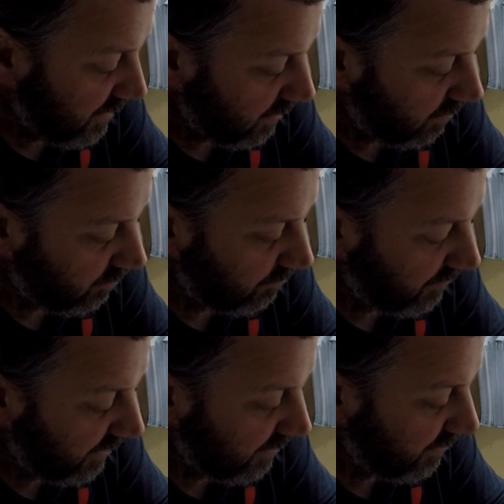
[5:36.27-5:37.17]

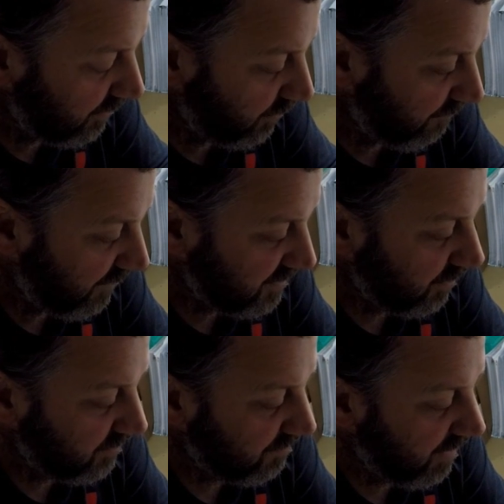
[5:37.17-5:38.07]
And you know, if I
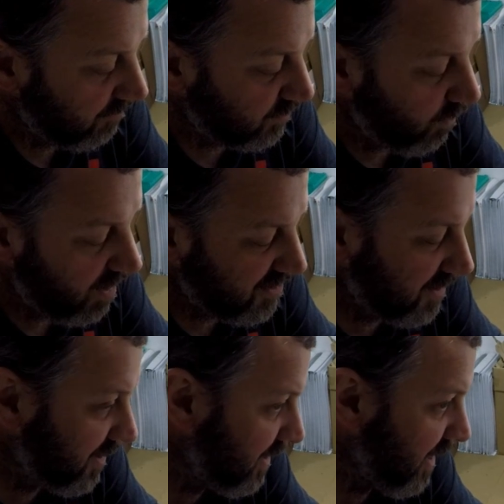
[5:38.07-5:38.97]
saw somebody was watching
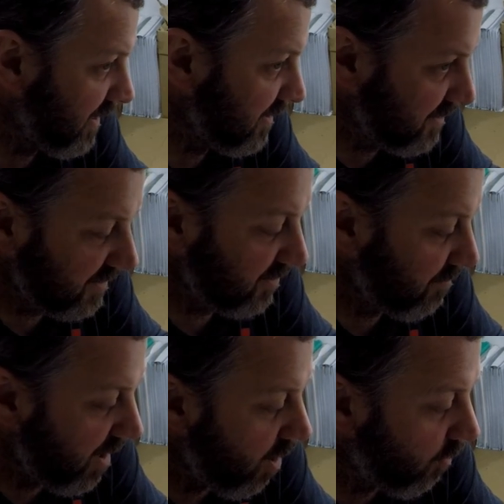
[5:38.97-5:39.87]
it, then I could send them
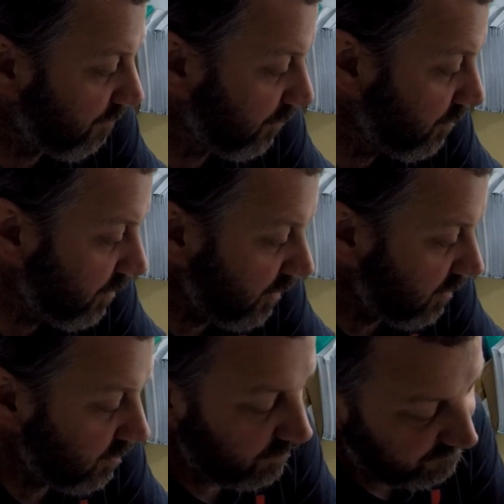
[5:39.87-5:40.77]
an offer
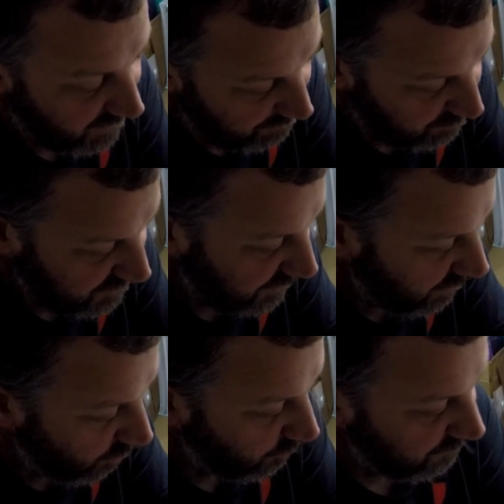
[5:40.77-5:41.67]
of 5%
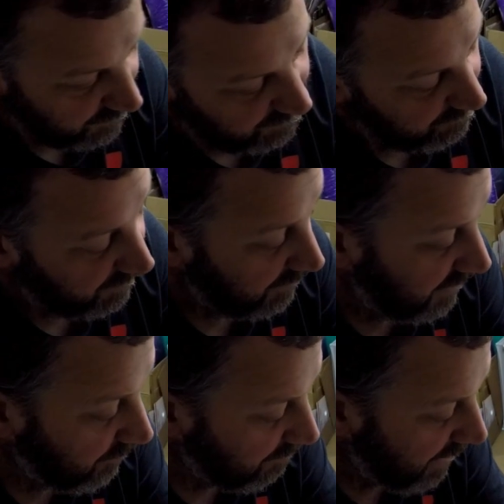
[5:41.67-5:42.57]
off and maybe they
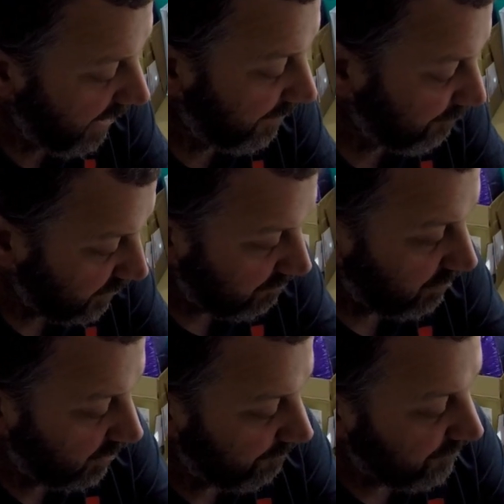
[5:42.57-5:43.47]
would buy it.
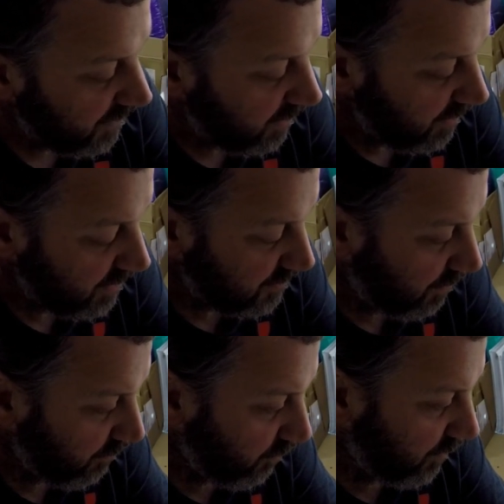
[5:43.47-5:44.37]
But here's
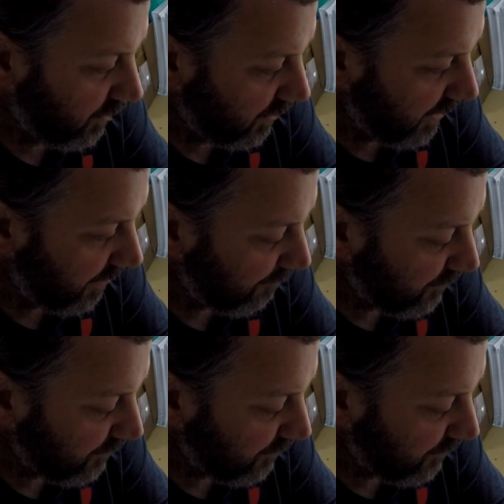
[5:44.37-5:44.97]
what we want to look at.